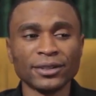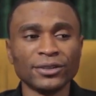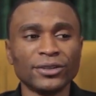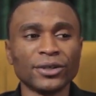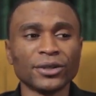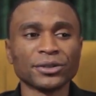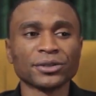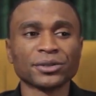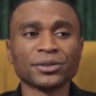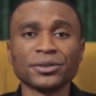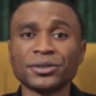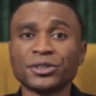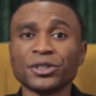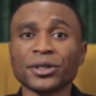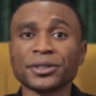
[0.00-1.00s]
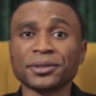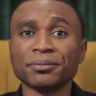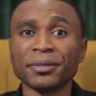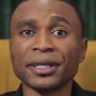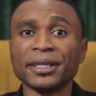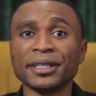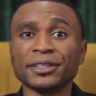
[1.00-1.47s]
doesn't just
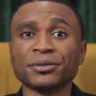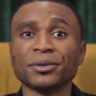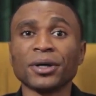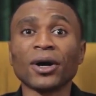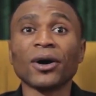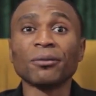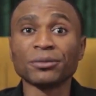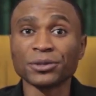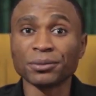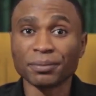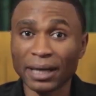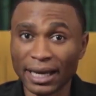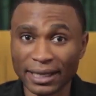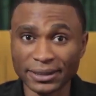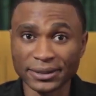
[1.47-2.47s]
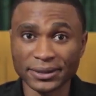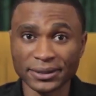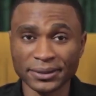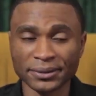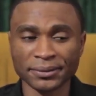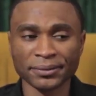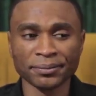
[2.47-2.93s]
mean it will come to
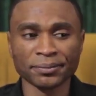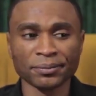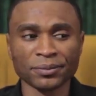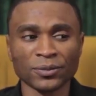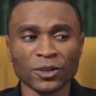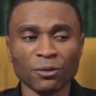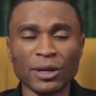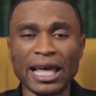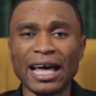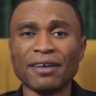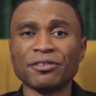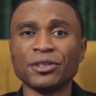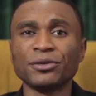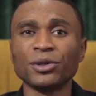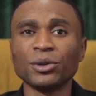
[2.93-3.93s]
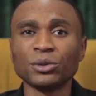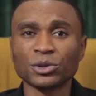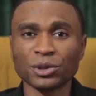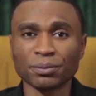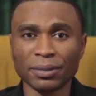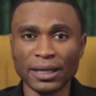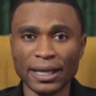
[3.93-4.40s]
pass. We have a role
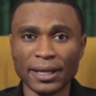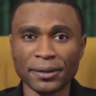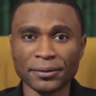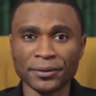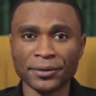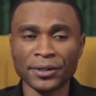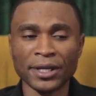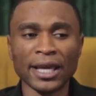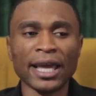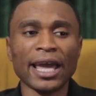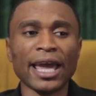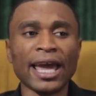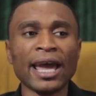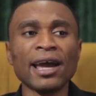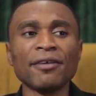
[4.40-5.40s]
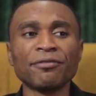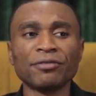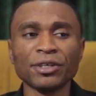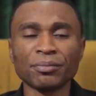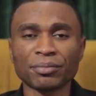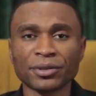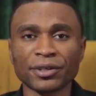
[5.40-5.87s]
to play.
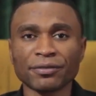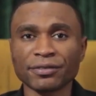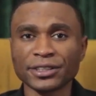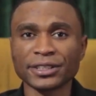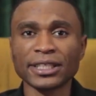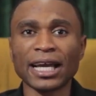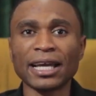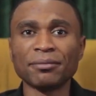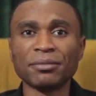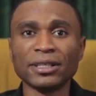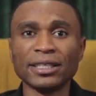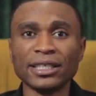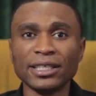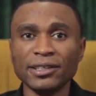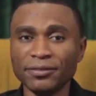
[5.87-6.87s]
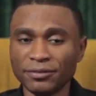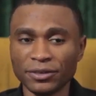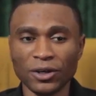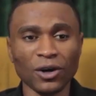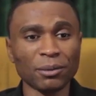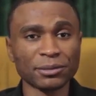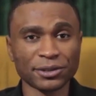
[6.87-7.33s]
Every prophecy, I believe,
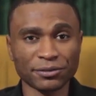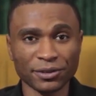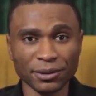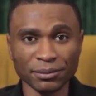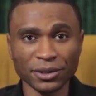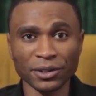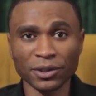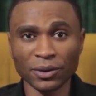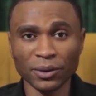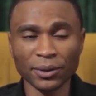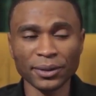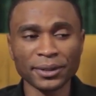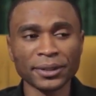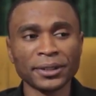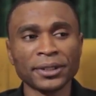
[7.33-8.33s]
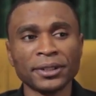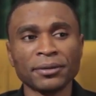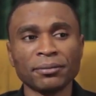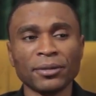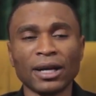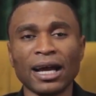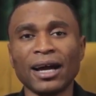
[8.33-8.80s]
comes from the Lord,
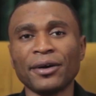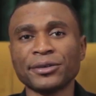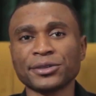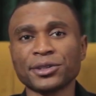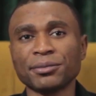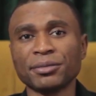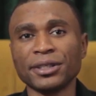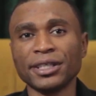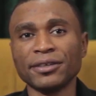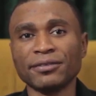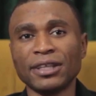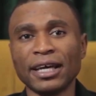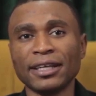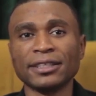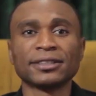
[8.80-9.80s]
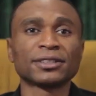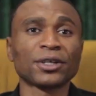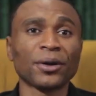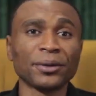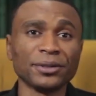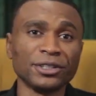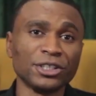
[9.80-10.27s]
but I also believe that it's
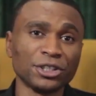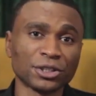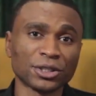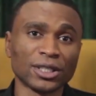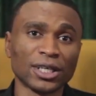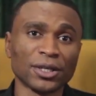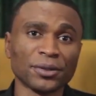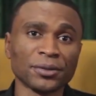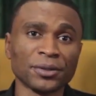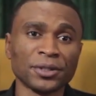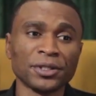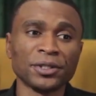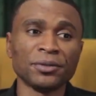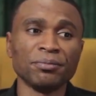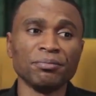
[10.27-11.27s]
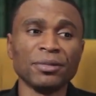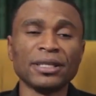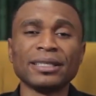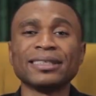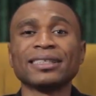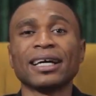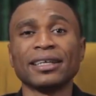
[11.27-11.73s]
conditional,
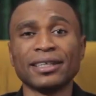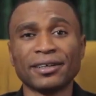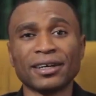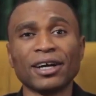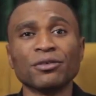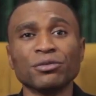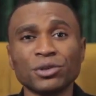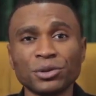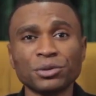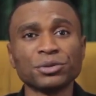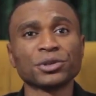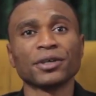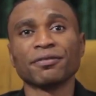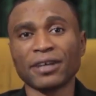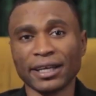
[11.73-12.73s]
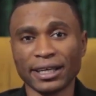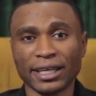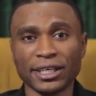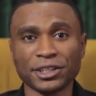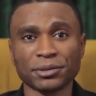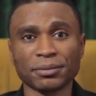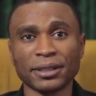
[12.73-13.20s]
meaning that there are rules of
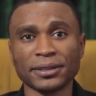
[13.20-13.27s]
engagement.